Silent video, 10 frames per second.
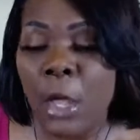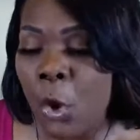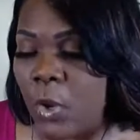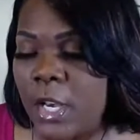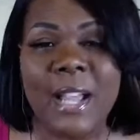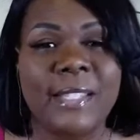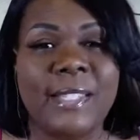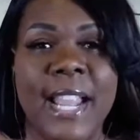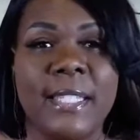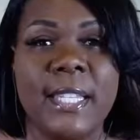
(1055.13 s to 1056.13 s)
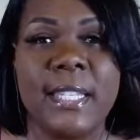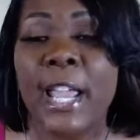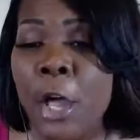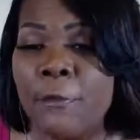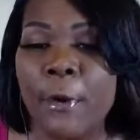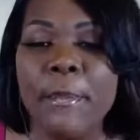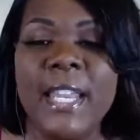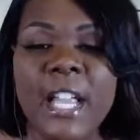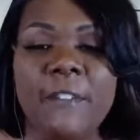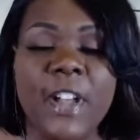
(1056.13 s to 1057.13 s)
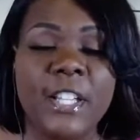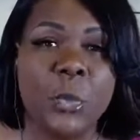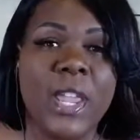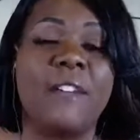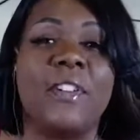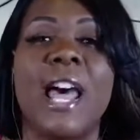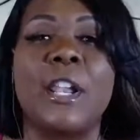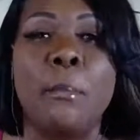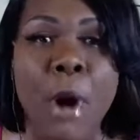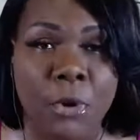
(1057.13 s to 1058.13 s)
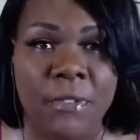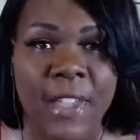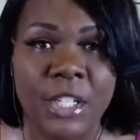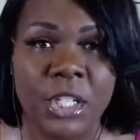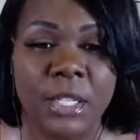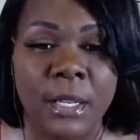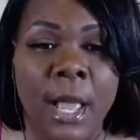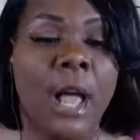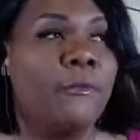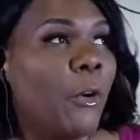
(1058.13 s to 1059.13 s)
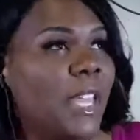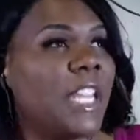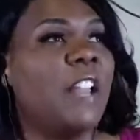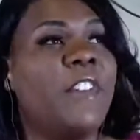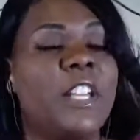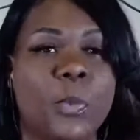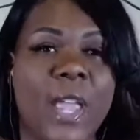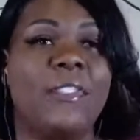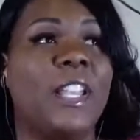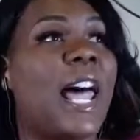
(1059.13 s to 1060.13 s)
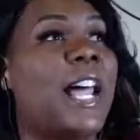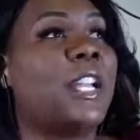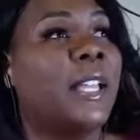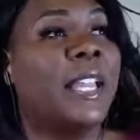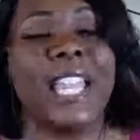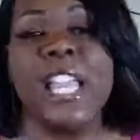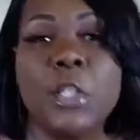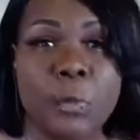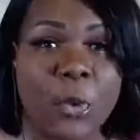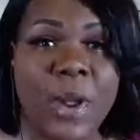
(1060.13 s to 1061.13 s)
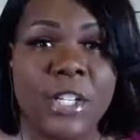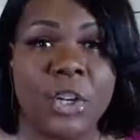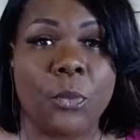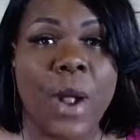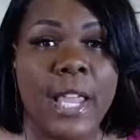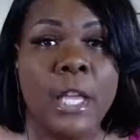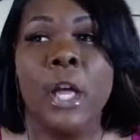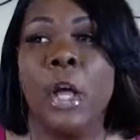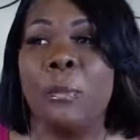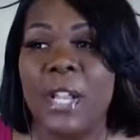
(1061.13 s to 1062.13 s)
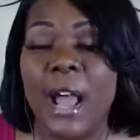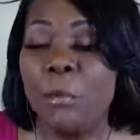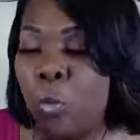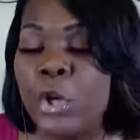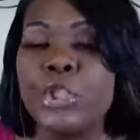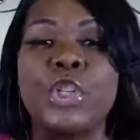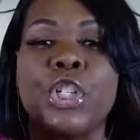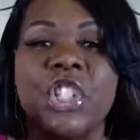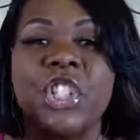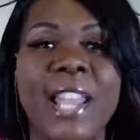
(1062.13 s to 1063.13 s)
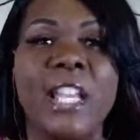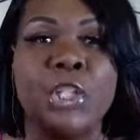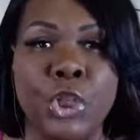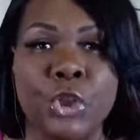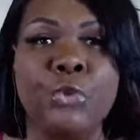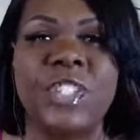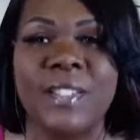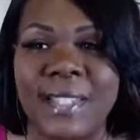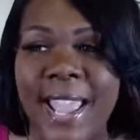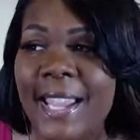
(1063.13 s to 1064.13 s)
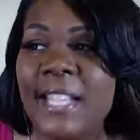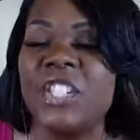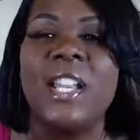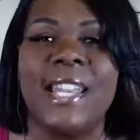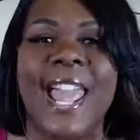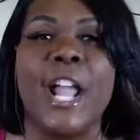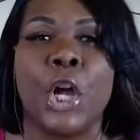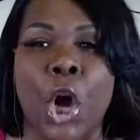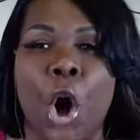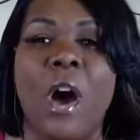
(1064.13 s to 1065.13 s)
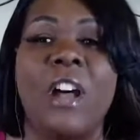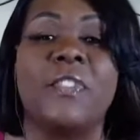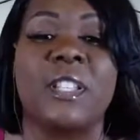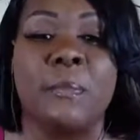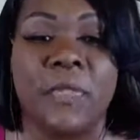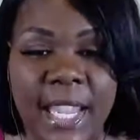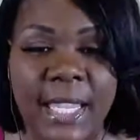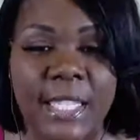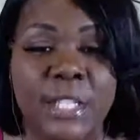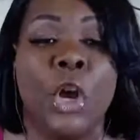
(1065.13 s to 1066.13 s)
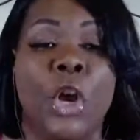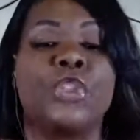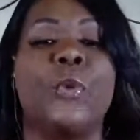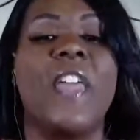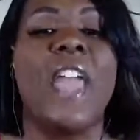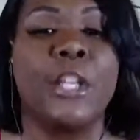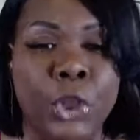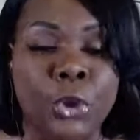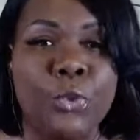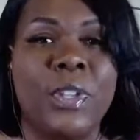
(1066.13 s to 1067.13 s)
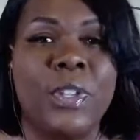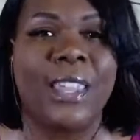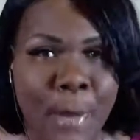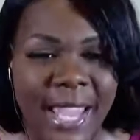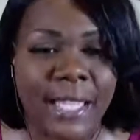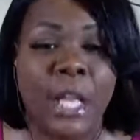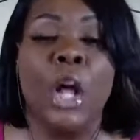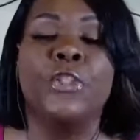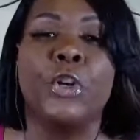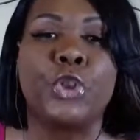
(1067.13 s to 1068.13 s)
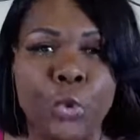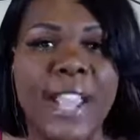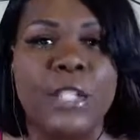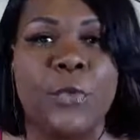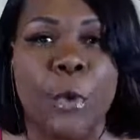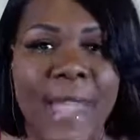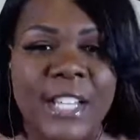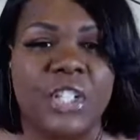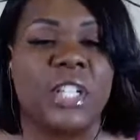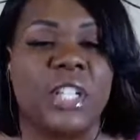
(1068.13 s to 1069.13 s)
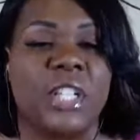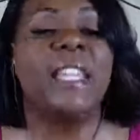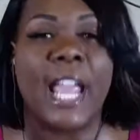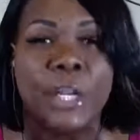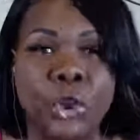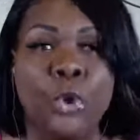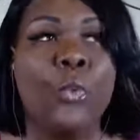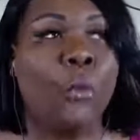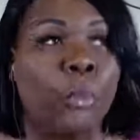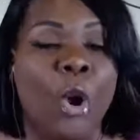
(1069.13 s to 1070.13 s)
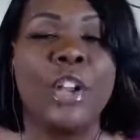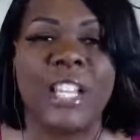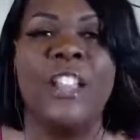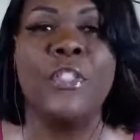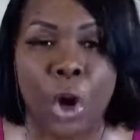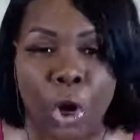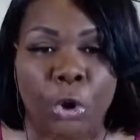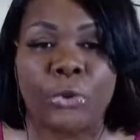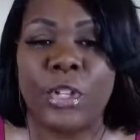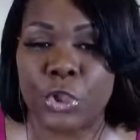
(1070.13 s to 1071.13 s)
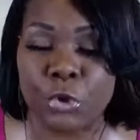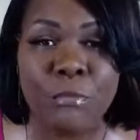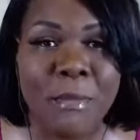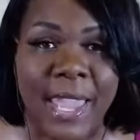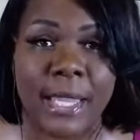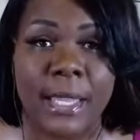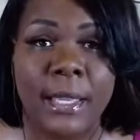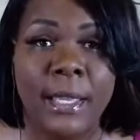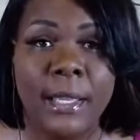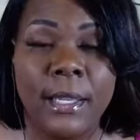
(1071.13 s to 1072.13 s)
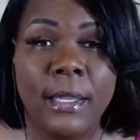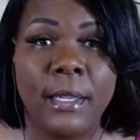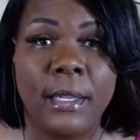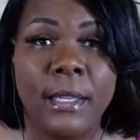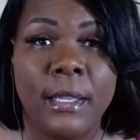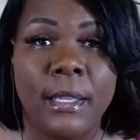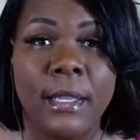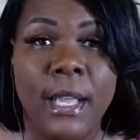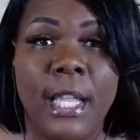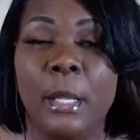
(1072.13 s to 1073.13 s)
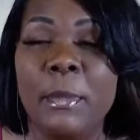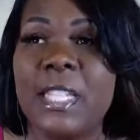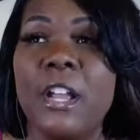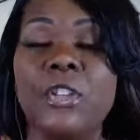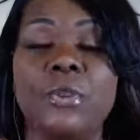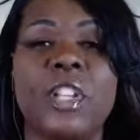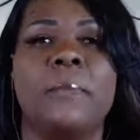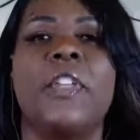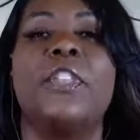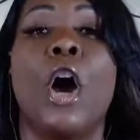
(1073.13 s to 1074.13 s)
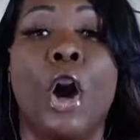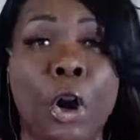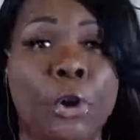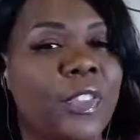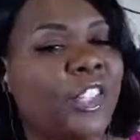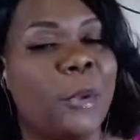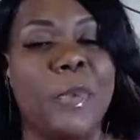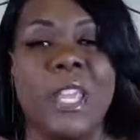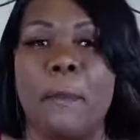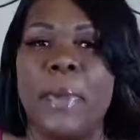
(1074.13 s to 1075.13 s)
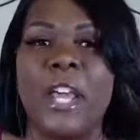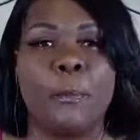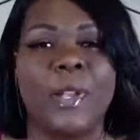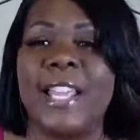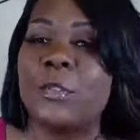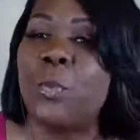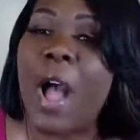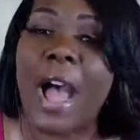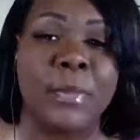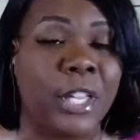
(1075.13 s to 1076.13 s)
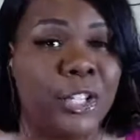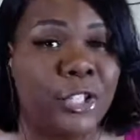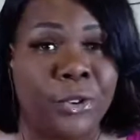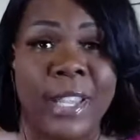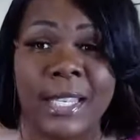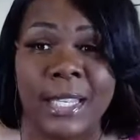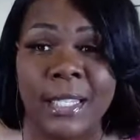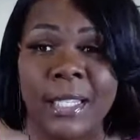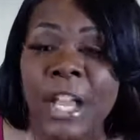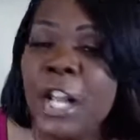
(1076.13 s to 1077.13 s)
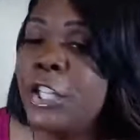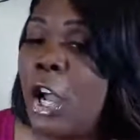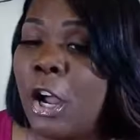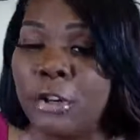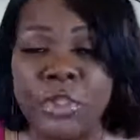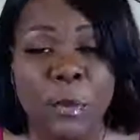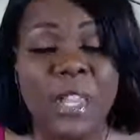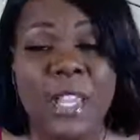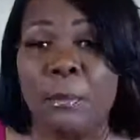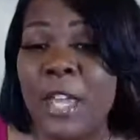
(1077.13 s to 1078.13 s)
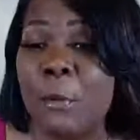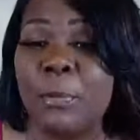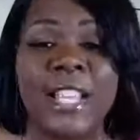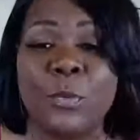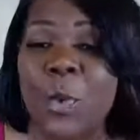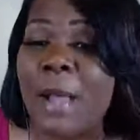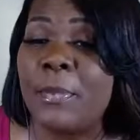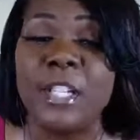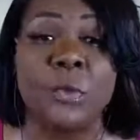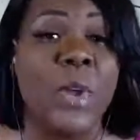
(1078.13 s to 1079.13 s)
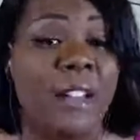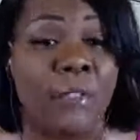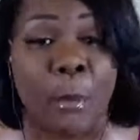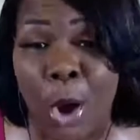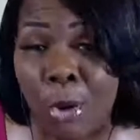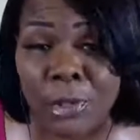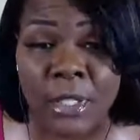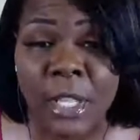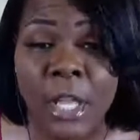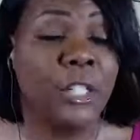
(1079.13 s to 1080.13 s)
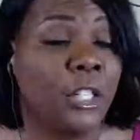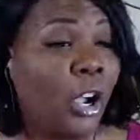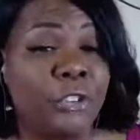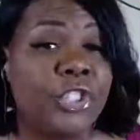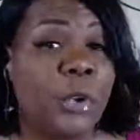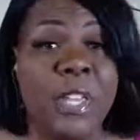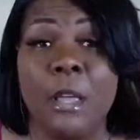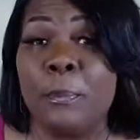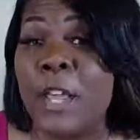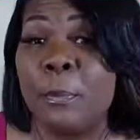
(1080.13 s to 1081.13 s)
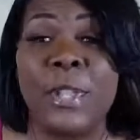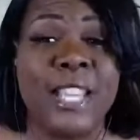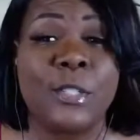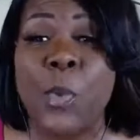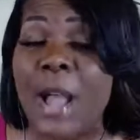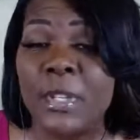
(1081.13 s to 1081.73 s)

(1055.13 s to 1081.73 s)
What am I saying today? For many of us, we have a lot of motivation. For many of us, we have a lot of inspiration, right? But I want to challenge you today to let go of some things so that you can make the transformation that you were brought in the earth to make. Let me tell you something. The earth should be a better place. Why? Because you're in it. The earth should be a better place. Why? Because we have a Paula. The earth should be a better place. Why?